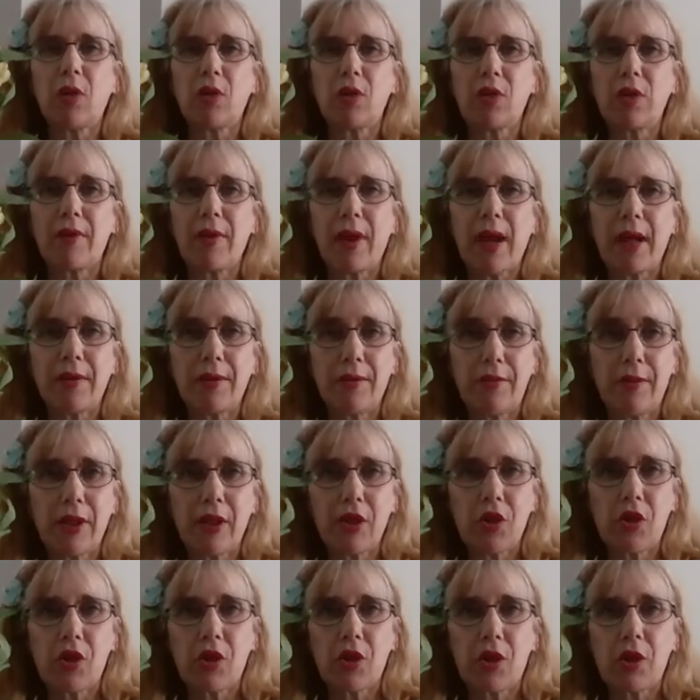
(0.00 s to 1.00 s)
a lot of
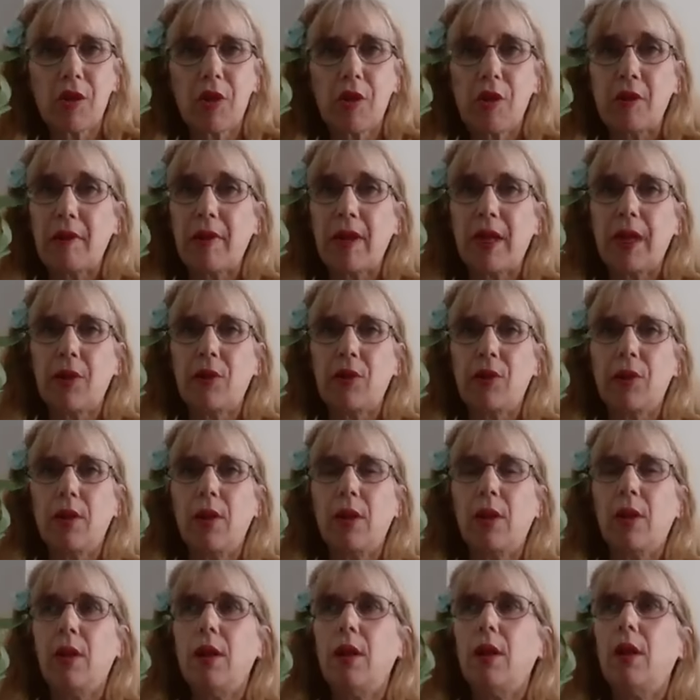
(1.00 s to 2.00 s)
adventure around
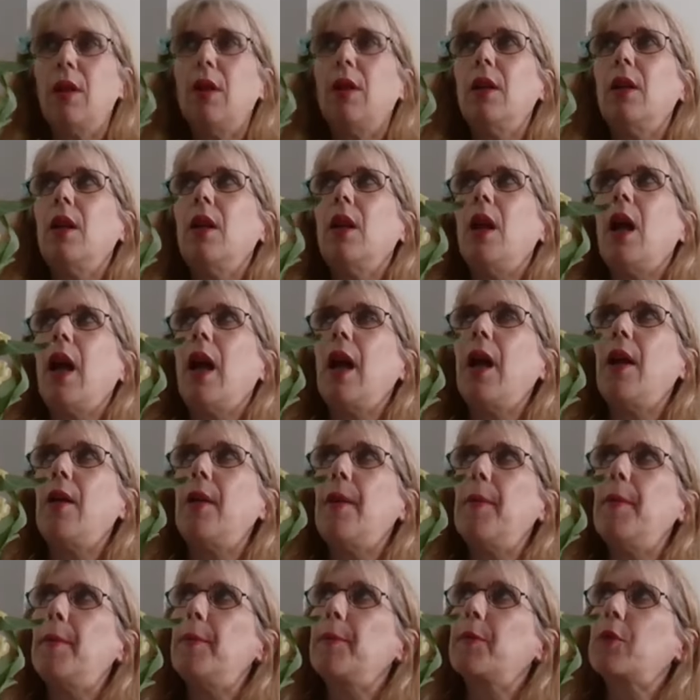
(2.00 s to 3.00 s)
her.
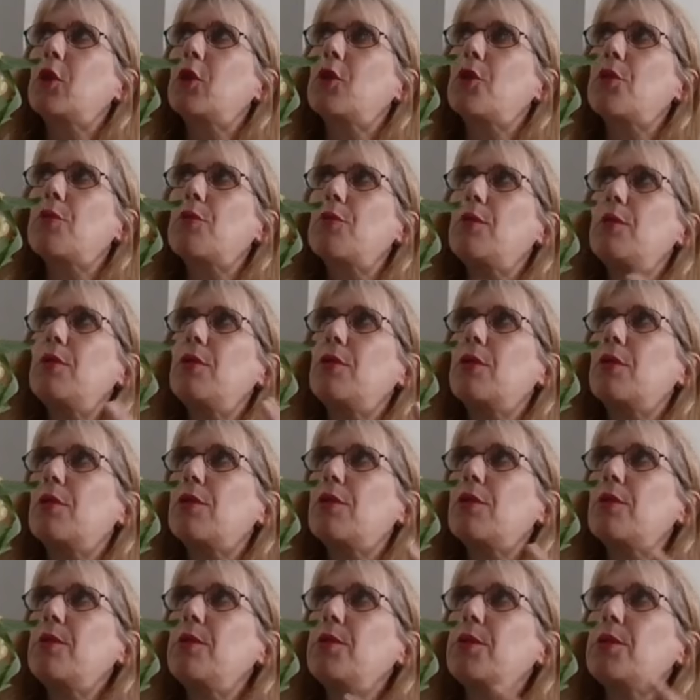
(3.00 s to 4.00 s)
Um, cru
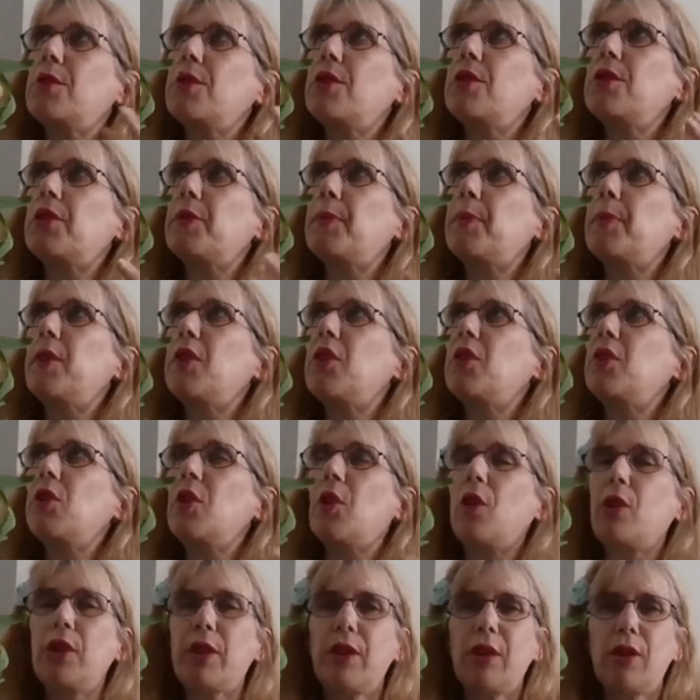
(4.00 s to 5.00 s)
cruises, but
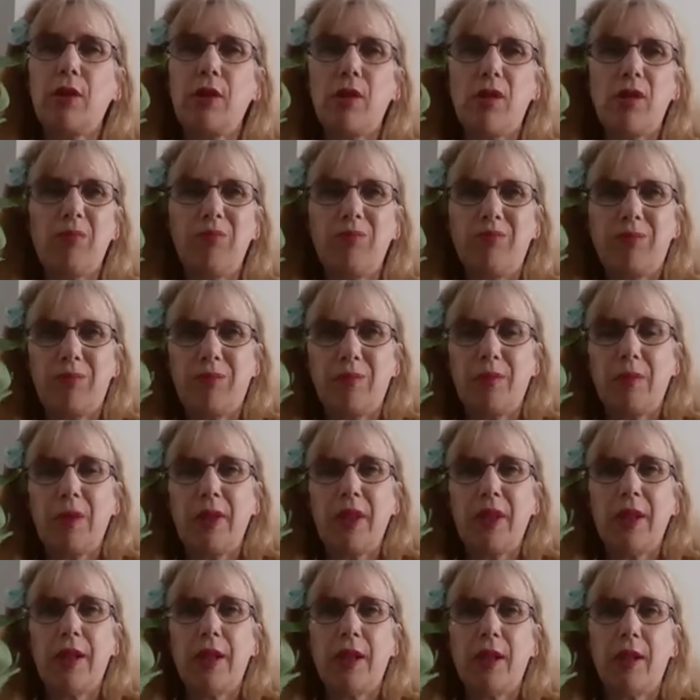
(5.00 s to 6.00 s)
not your,
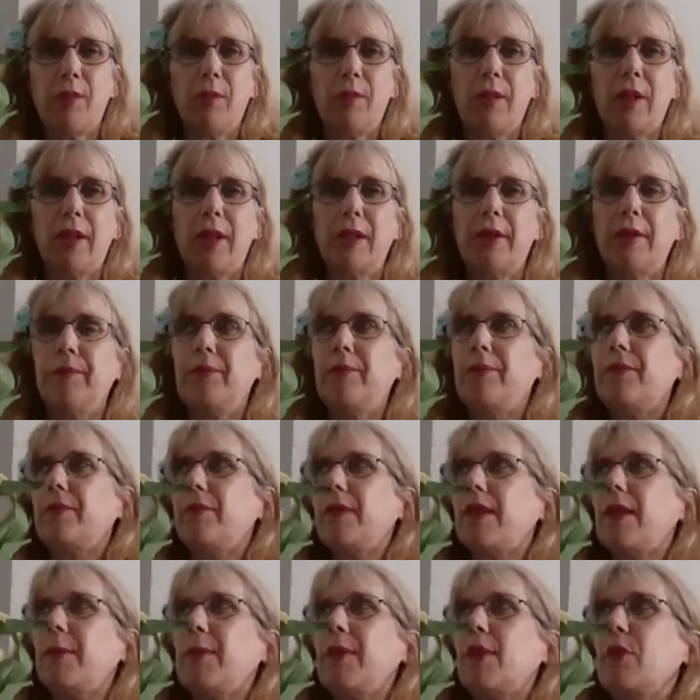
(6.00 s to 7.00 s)
you know, um,
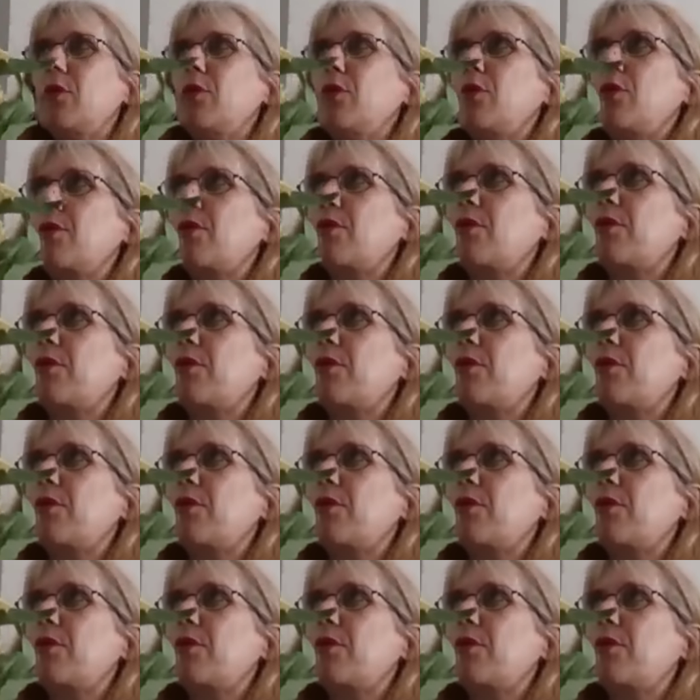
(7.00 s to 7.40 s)
typical